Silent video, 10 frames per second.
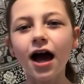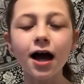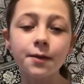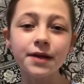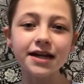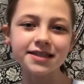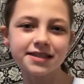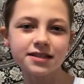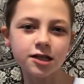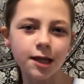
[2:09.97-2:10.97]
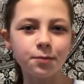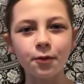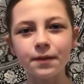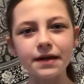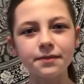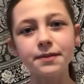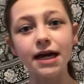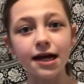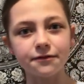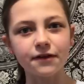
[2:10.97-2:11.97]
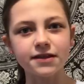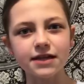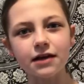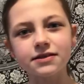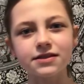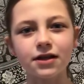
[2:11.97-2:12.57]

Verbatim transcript: Um, next clip will be me at a friend's house.